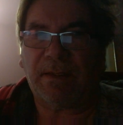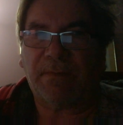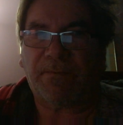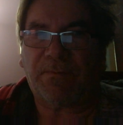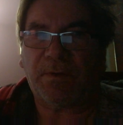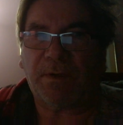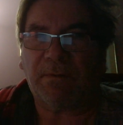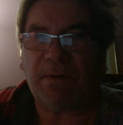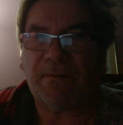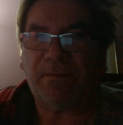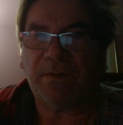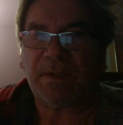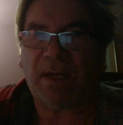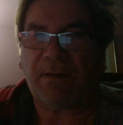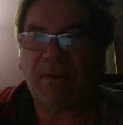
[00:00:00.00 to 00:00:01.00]
for your
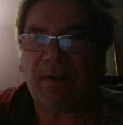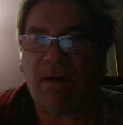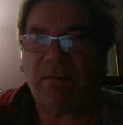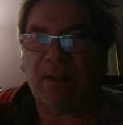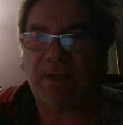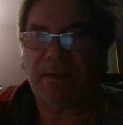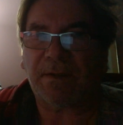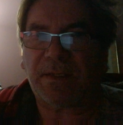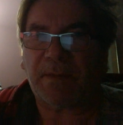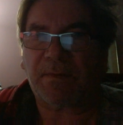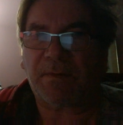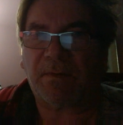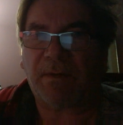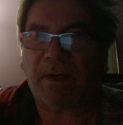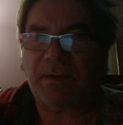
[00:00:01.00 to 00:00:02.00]
reference, I will outline the steps
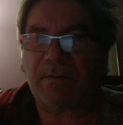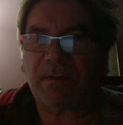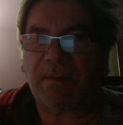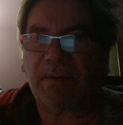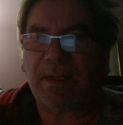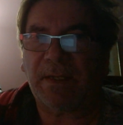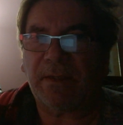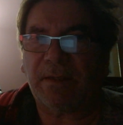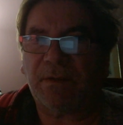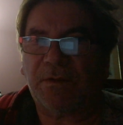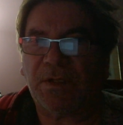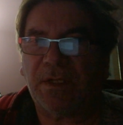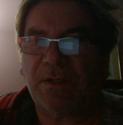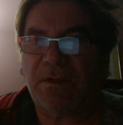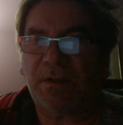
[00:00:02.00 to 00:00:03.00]
required to replicate these
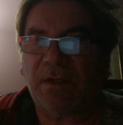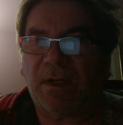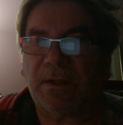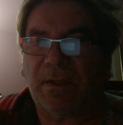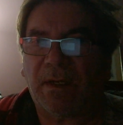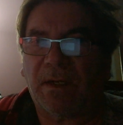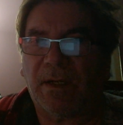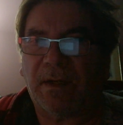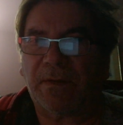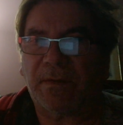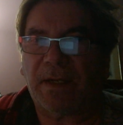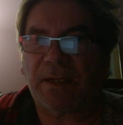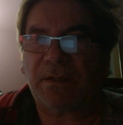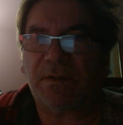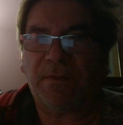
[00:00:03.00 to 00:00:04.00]
changes on other
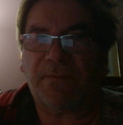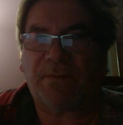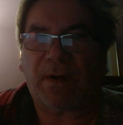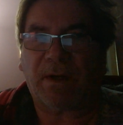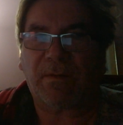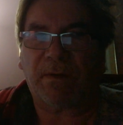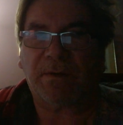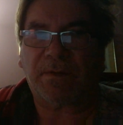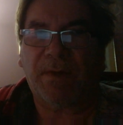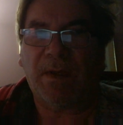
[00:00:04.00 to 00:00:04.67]
XG firewalls.